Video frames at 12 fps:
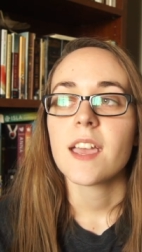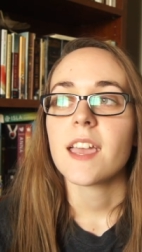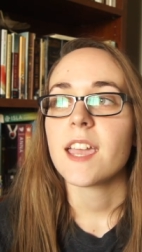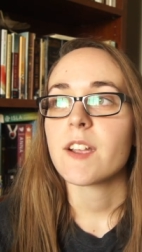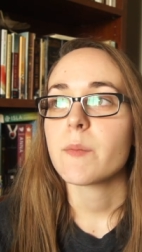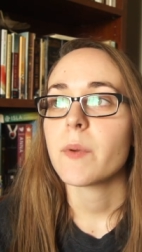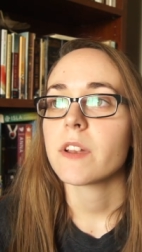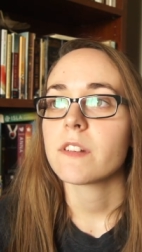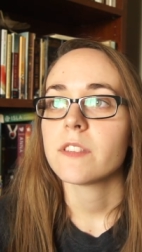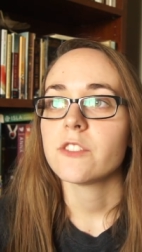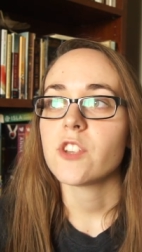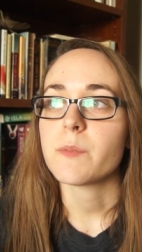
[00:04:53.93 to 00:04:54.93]
Harry Potter
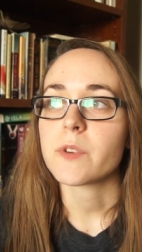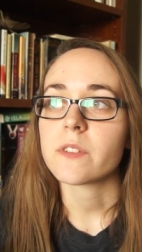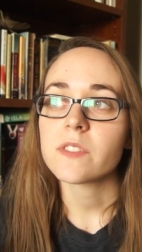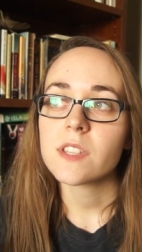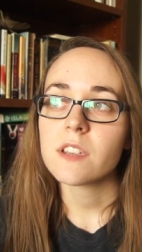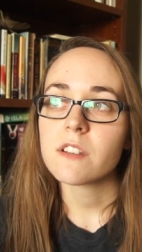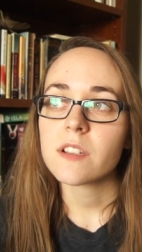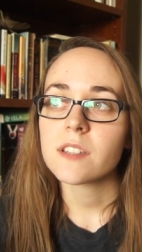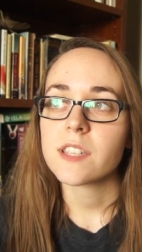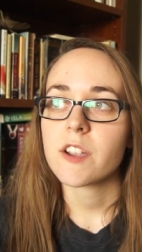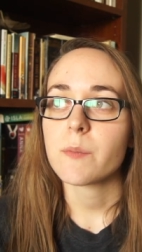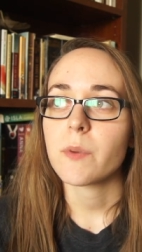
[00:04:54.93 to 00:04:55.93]
and the Chamber of
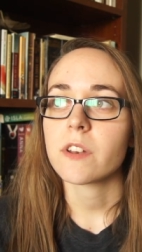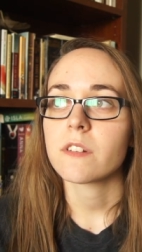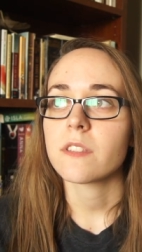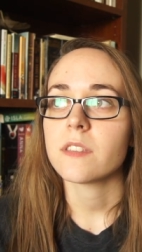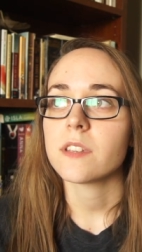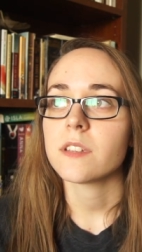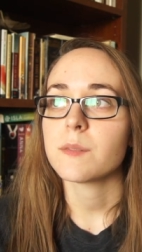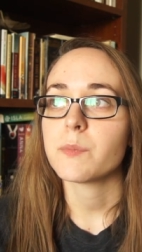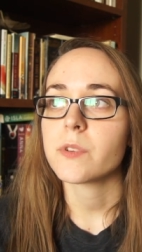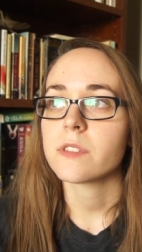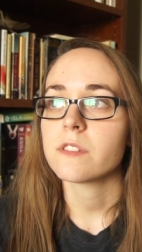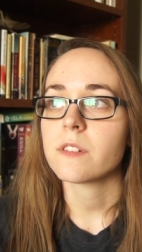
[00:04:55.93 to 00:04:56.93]
Secrets, Harry Potter and the
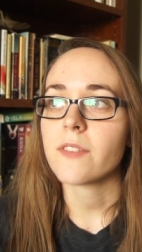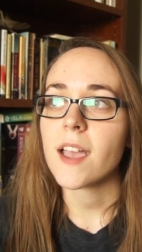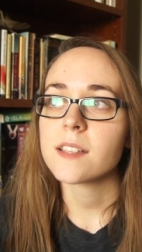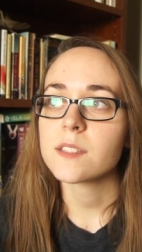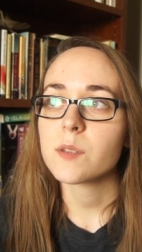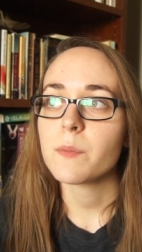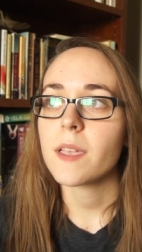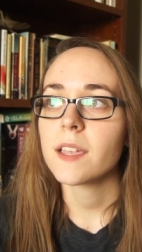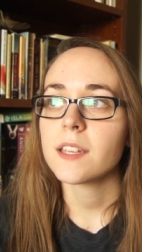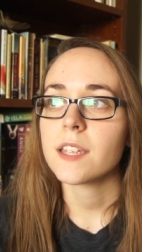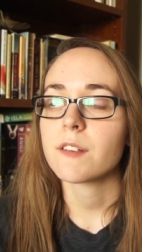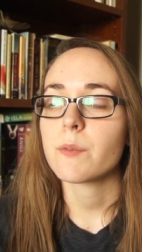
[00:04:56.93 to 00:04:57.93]
Prisoner of
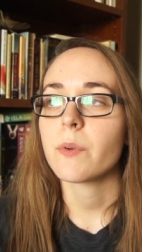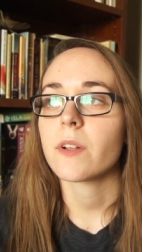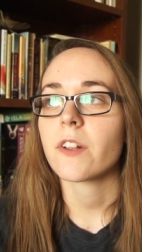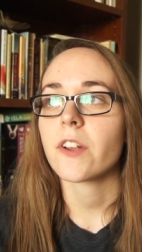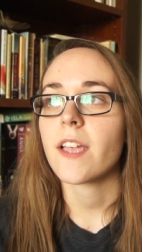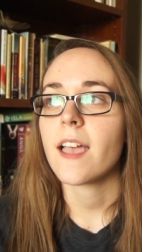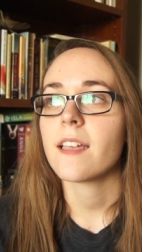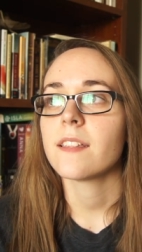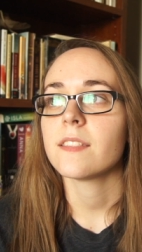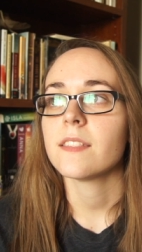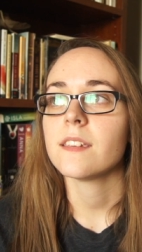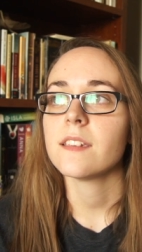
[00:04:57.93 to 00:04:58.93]
Azkaban, Harry Potter
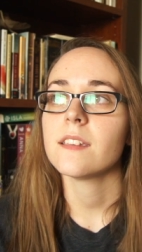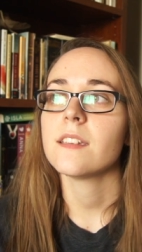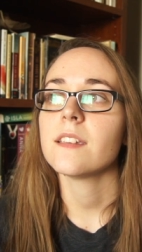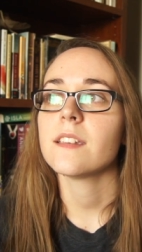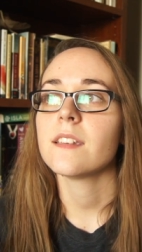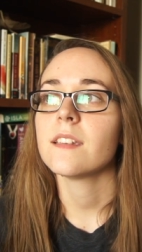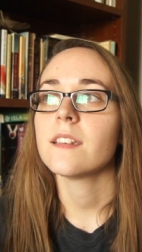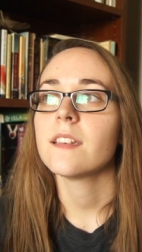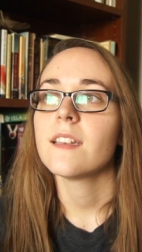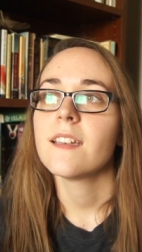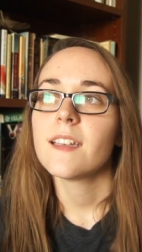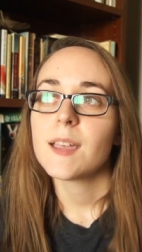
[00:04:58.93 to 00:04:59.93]
and the
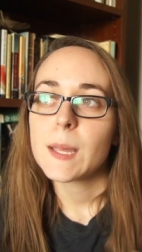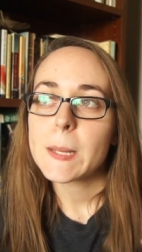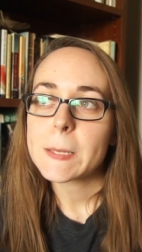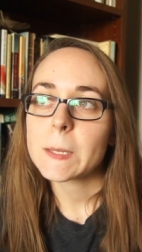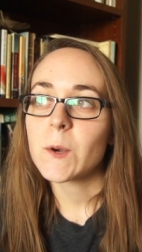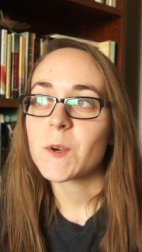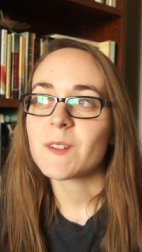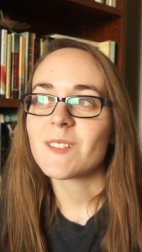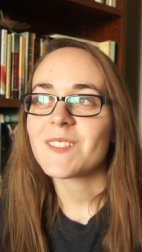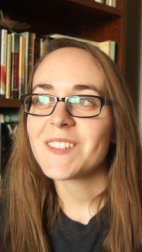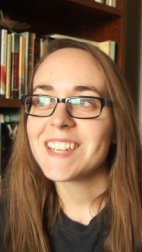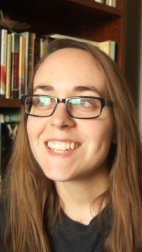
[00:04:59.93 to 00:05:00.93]
Order of
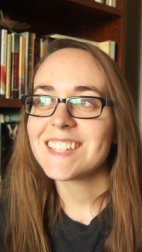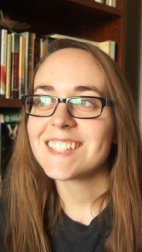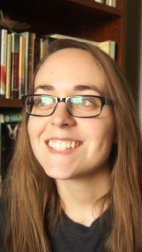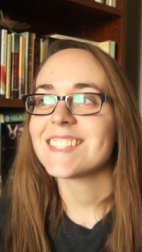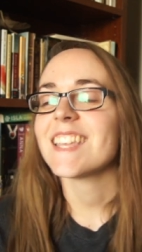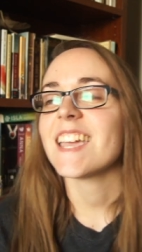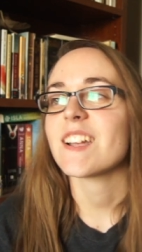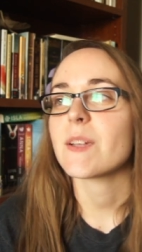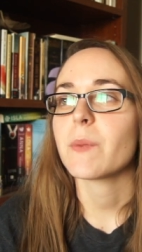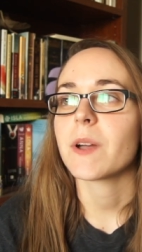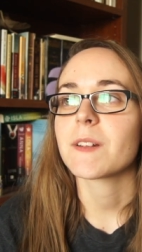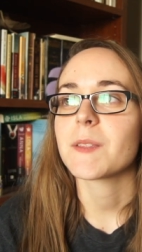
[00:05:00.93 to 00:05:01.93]
the Phoenix, Harry
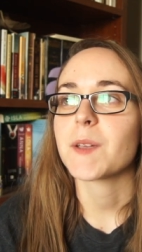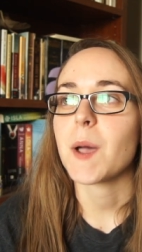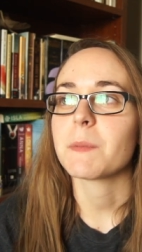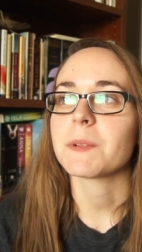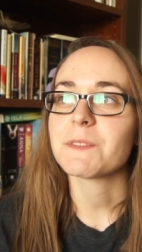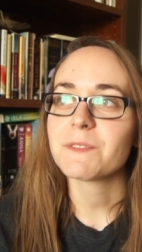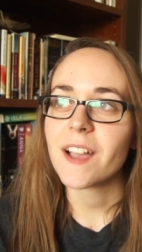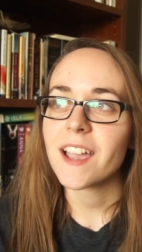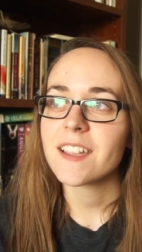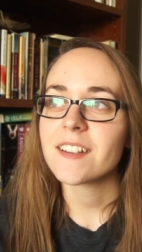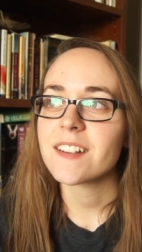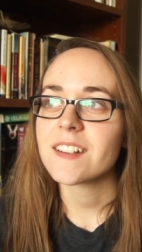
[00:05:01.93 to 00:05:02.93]
Potter and the Goblet of
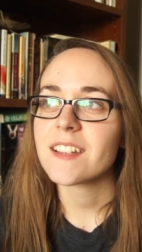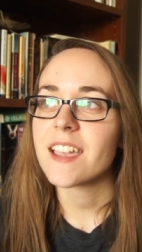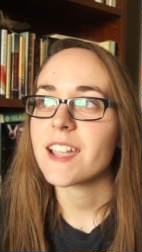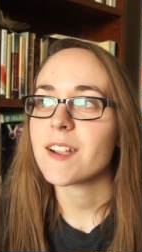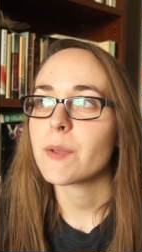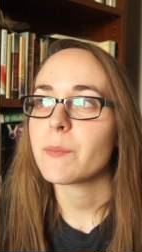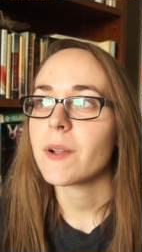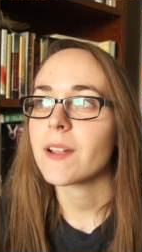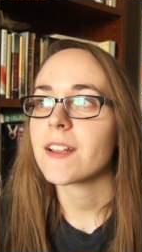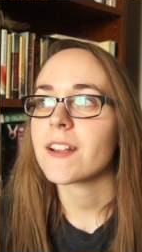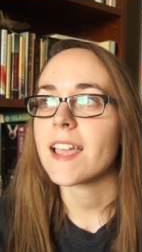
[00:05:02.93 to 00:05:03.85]
Fire, Harry Potter